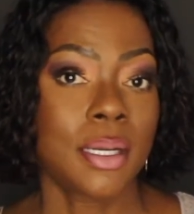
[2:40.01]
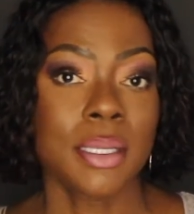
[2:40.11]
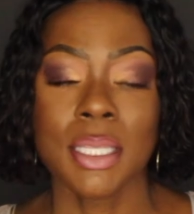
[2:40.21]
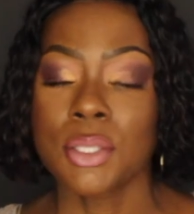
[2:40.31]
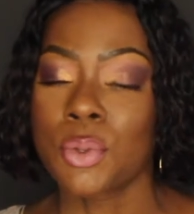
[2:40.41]

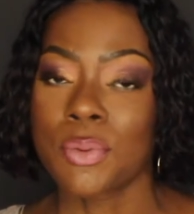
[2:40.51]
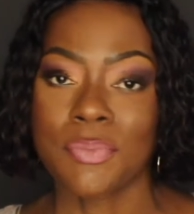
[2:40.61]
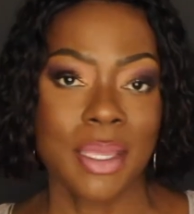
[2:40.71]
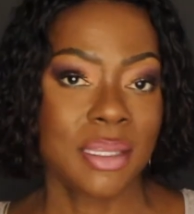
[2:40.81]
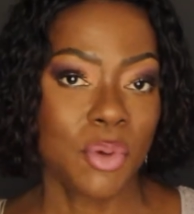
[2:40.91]
Again, you can
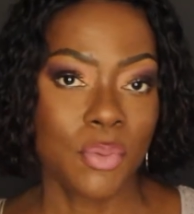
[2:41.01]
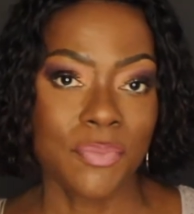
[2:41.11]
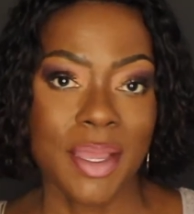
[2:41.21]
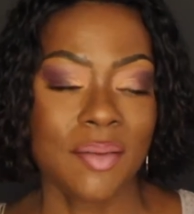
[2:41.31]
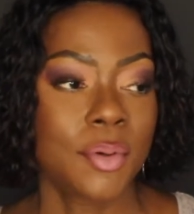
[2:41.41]
find them on
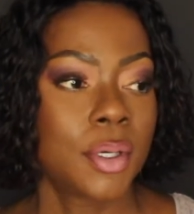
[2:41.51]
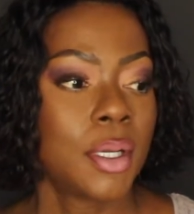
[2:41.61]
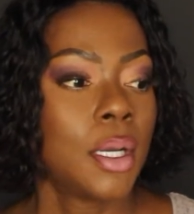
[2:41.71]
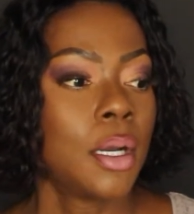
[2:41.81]
Fiverr,